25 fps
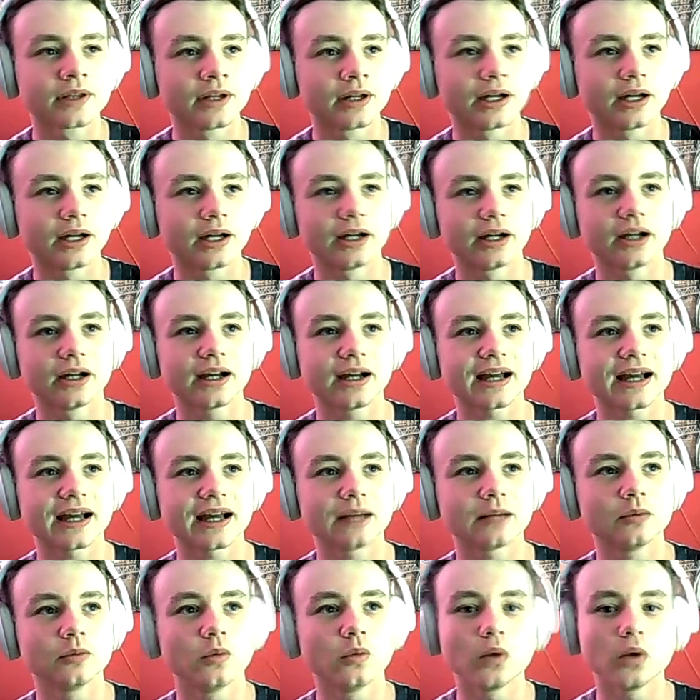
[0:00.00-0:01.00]

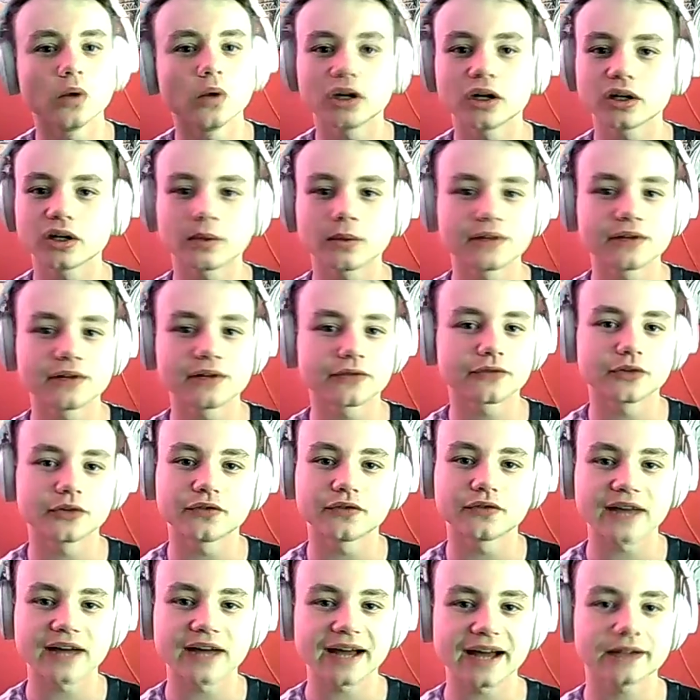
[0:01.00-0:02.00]
And we'll work our way through
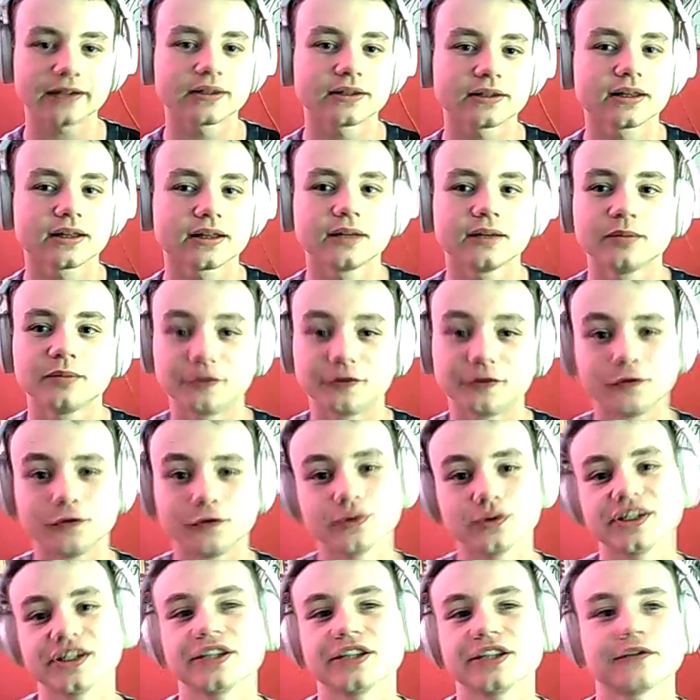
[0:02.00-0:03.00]
that
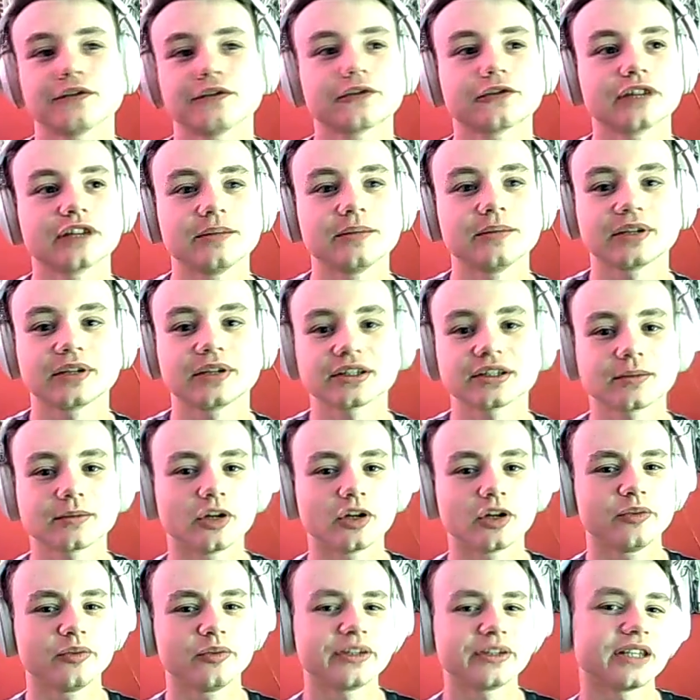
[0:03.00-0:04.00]
before Season 3, because I'm
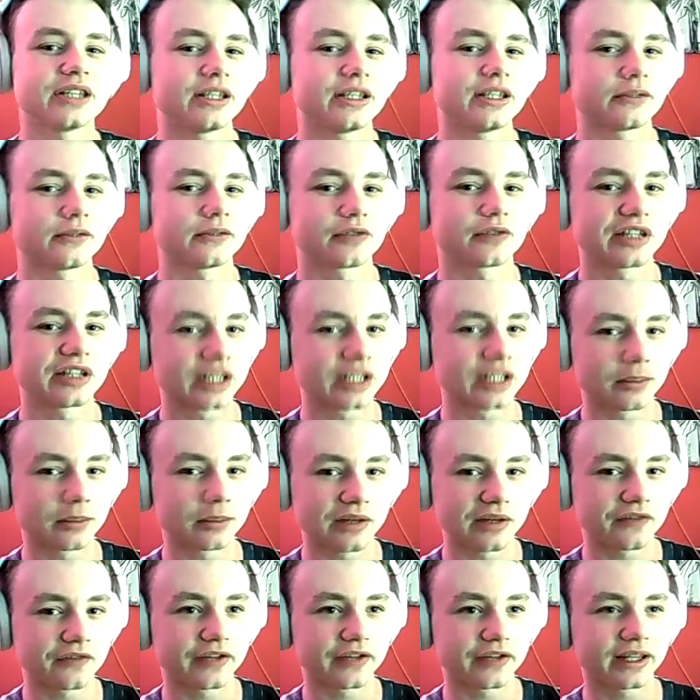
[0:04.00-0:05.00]
hoping Season 3 is going to
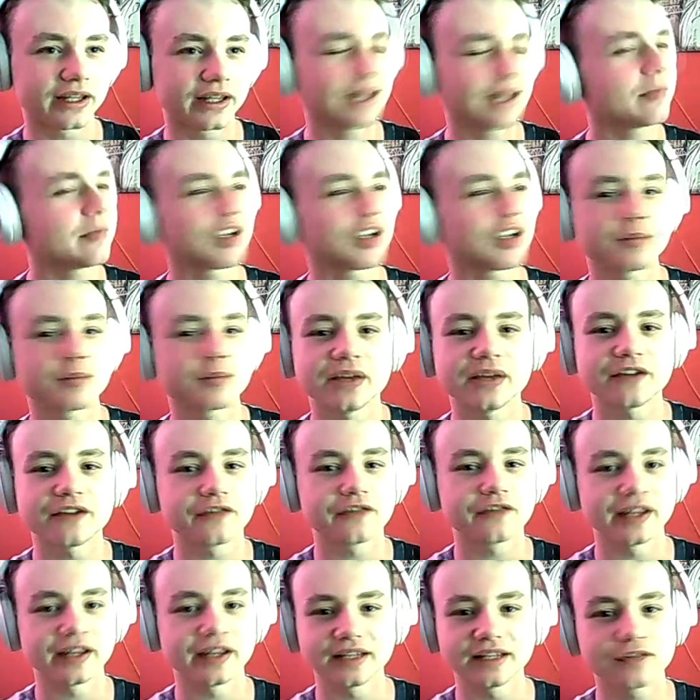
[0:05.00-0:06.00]
be a thing. It must be a
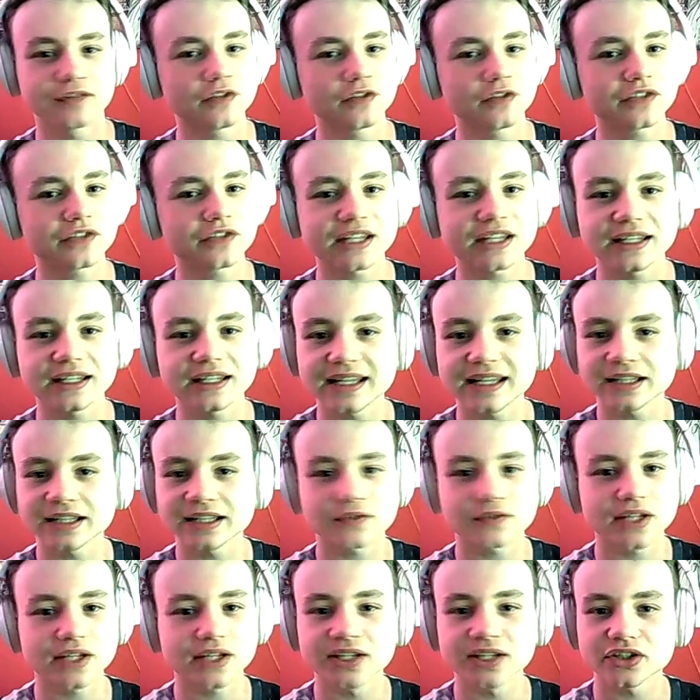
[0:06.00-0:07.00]
thing. If you've seen the end
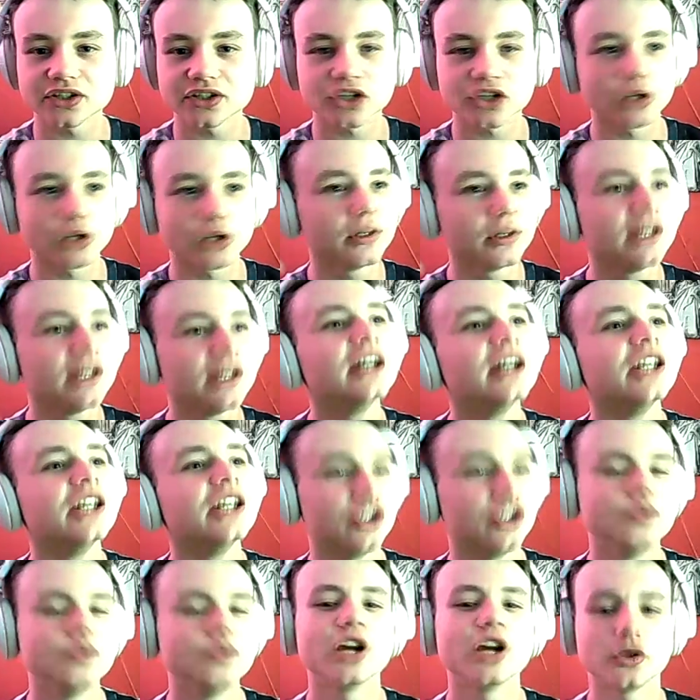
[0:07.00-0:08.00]
of Season 2,
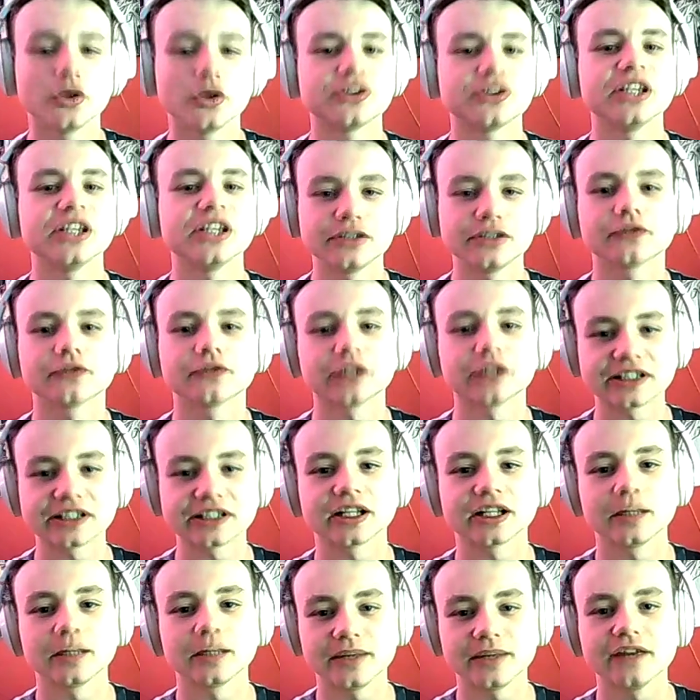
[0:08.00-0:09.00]
you know Season 3 is
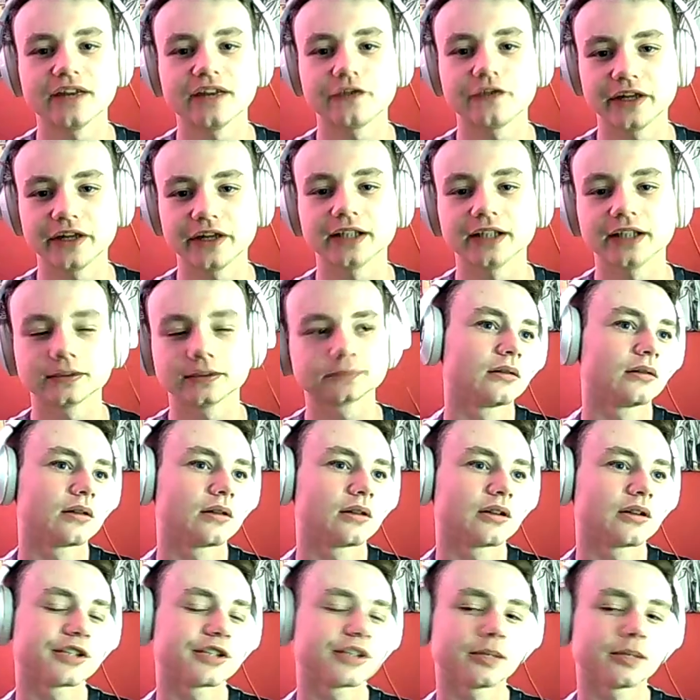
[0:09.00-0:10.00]
going to be a thing.
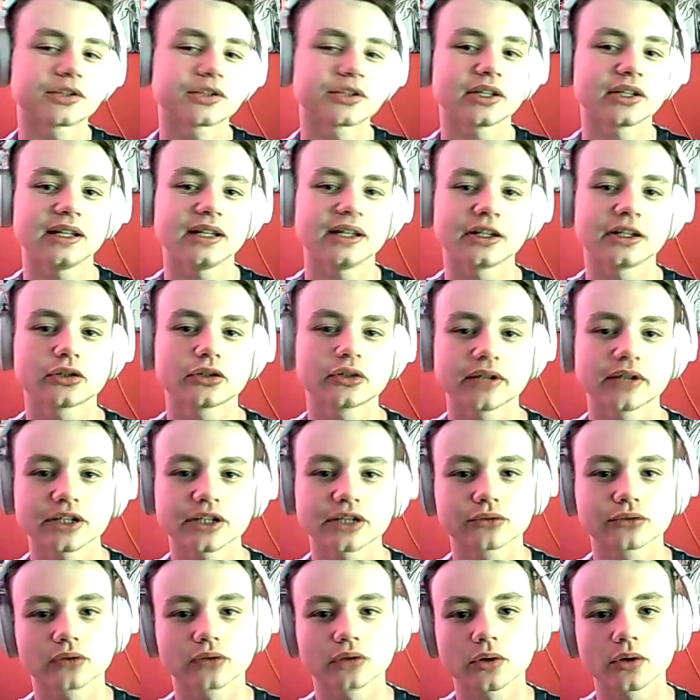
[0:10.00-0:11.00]
So I'm just going to let the
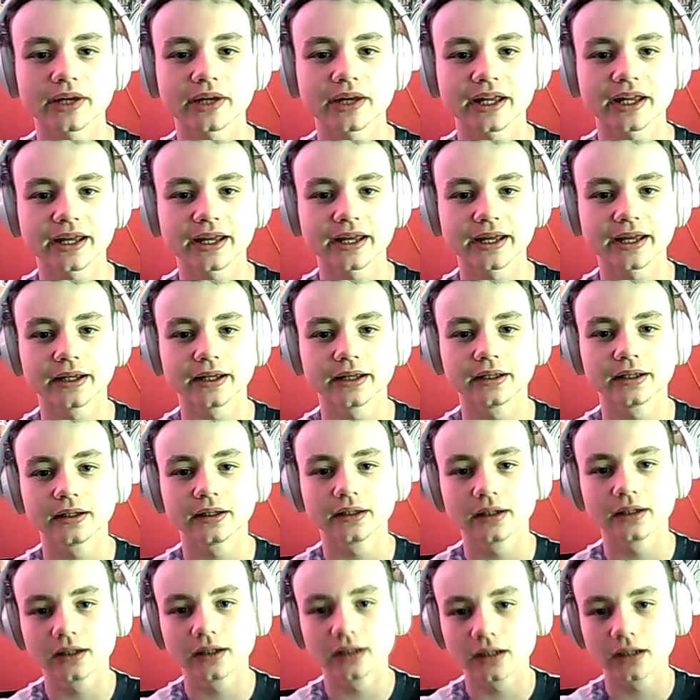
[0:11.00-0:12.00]
credits roll here,
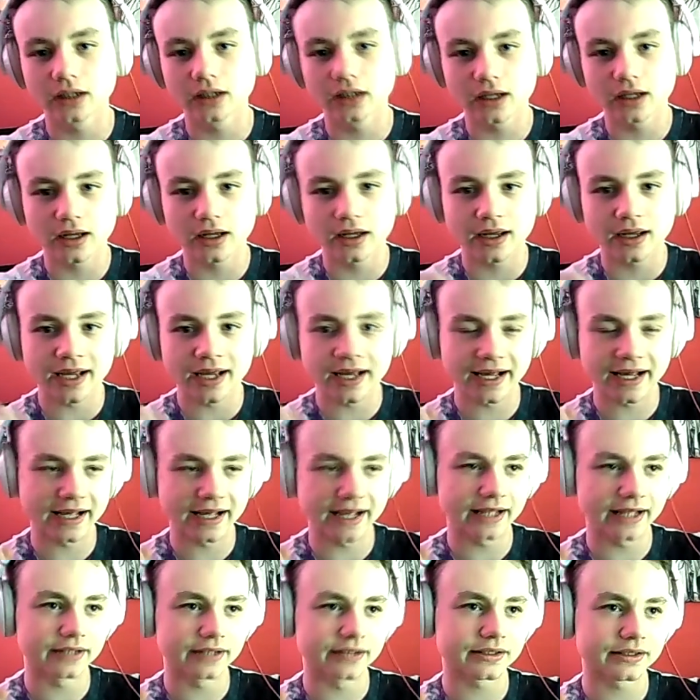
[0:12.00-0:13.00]

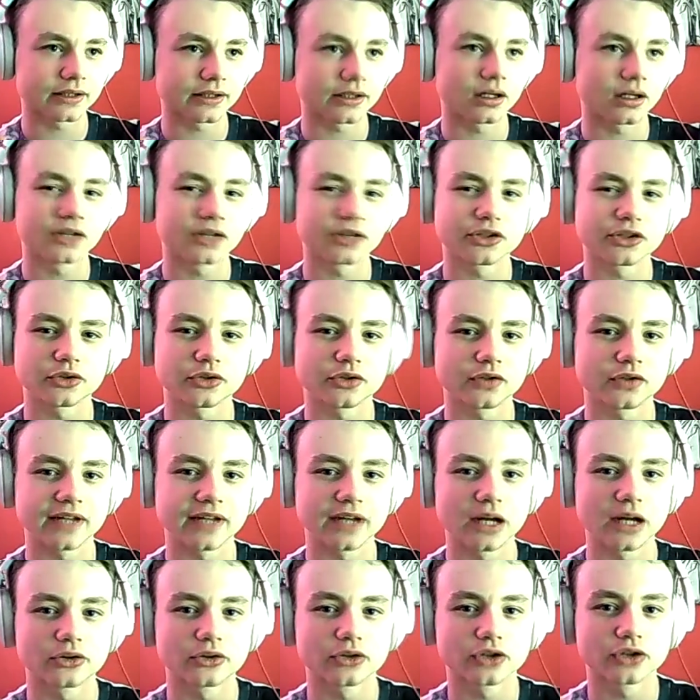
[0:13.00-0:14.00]
and I shall do the
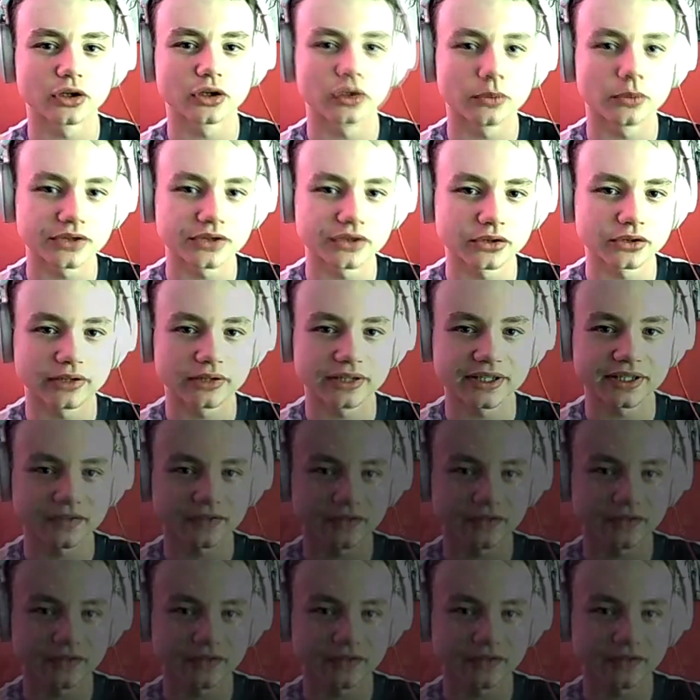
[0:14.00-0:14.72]
outro once the credits are